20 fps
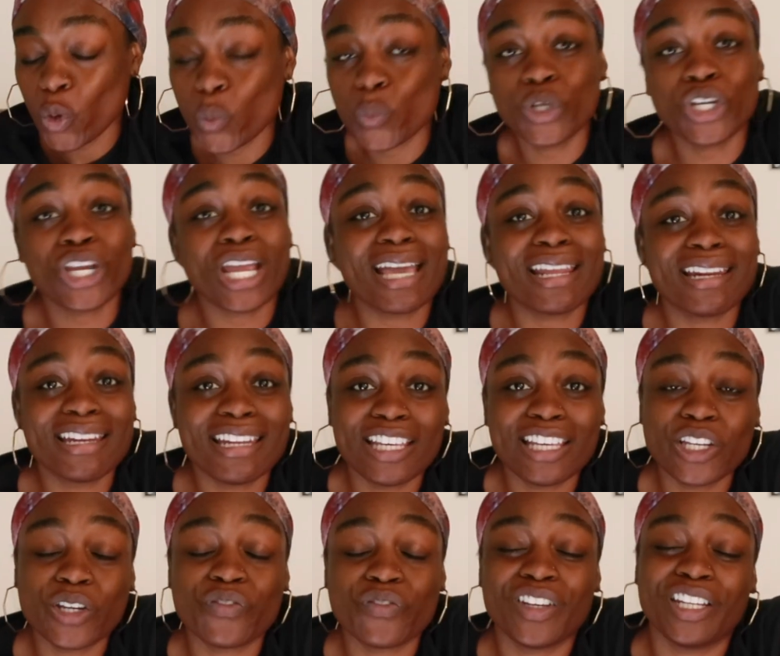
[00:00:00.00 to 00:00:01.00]
When you're
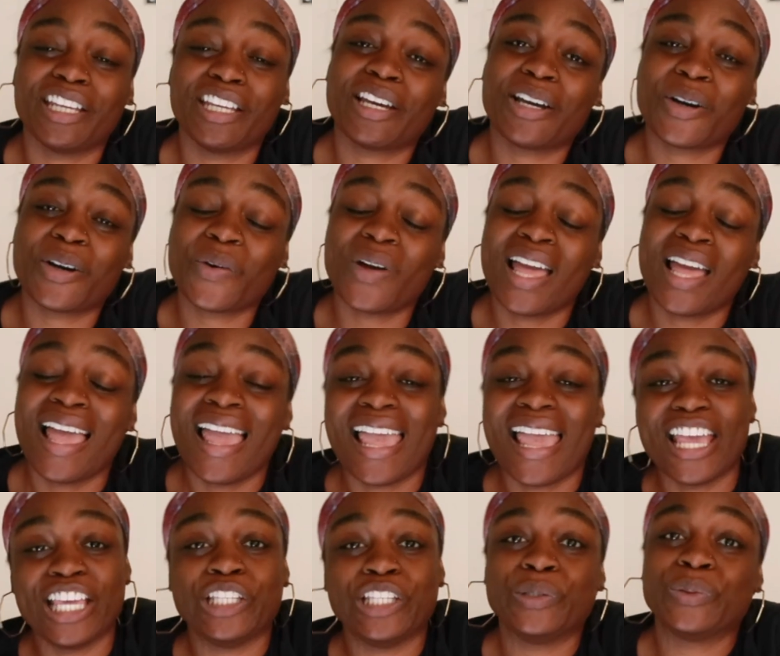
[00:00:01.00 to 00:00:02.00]
editing your video
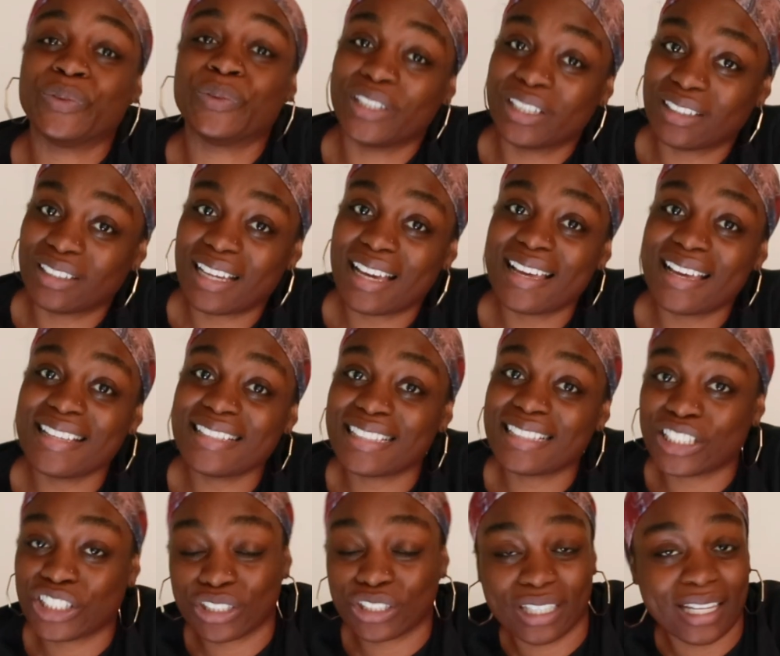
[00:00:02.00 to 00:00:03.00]
and you realize
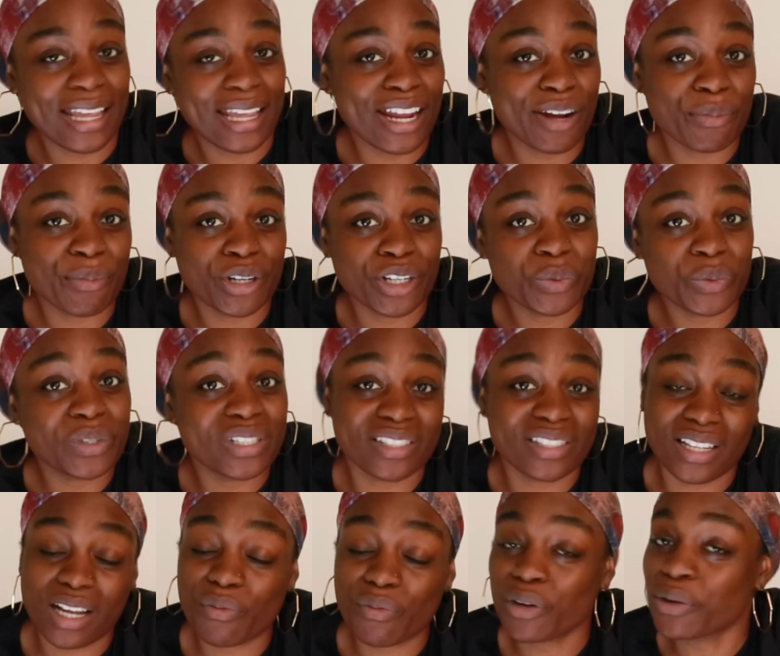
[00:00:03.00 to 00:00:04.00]
that your camera was
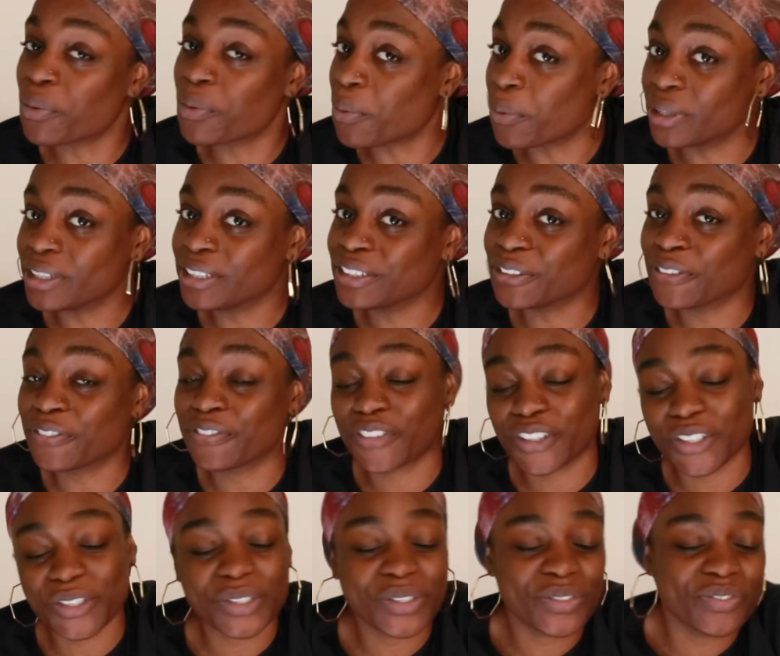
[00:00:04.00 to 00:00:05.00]
not recording the
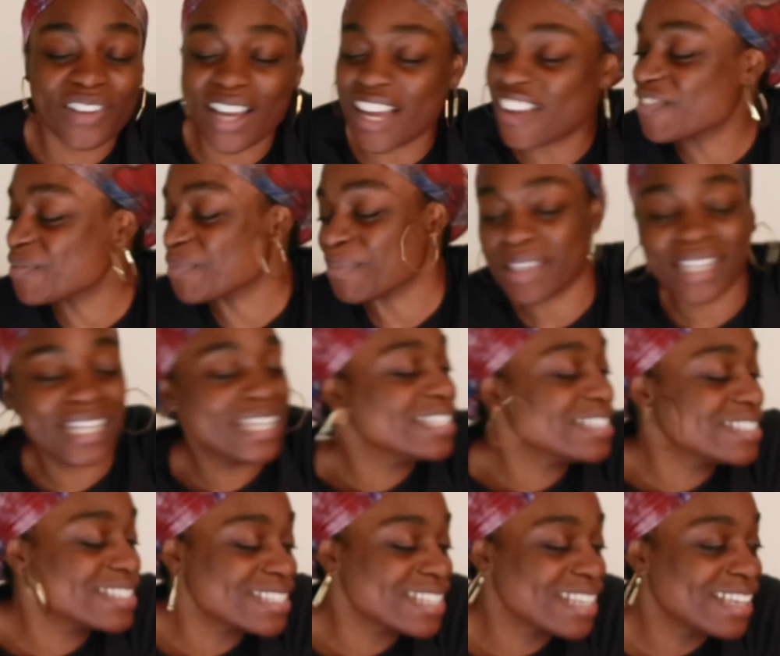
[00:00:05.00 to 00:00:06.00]
first 5
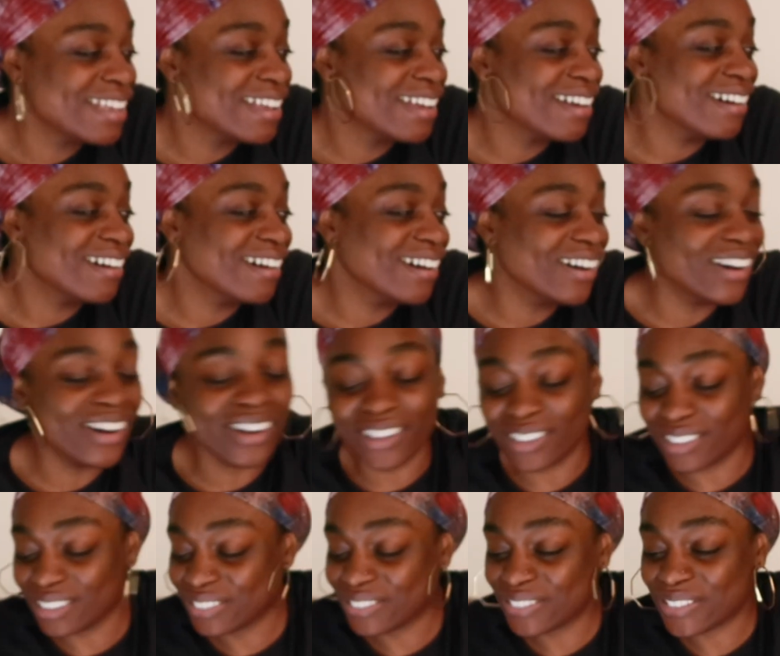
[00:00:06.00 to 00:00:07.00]
minutes
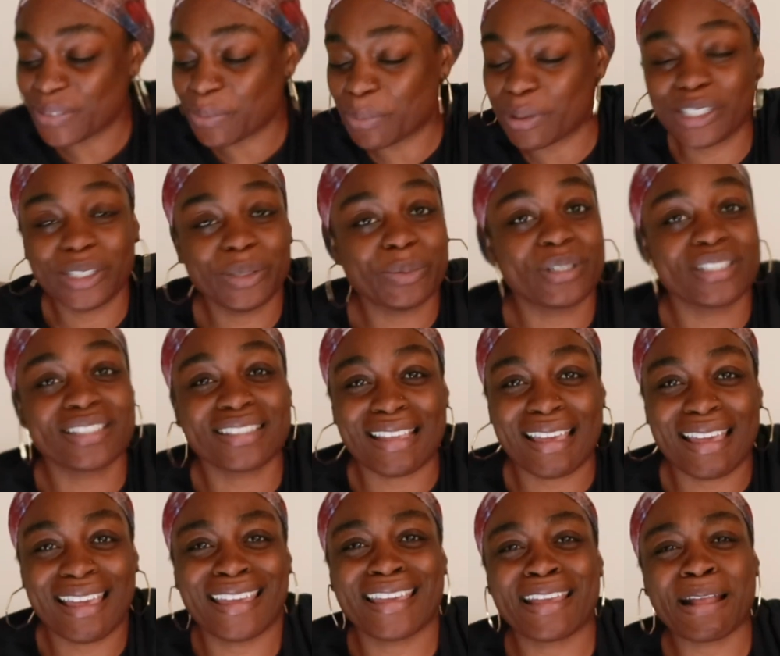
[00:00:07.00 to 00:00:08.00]
of what you were
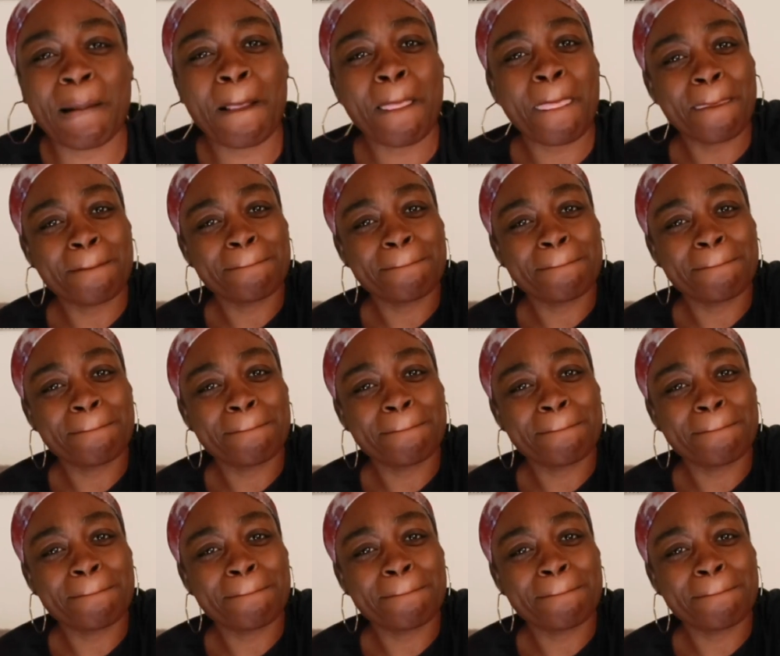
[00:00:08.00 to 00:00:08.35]
saying.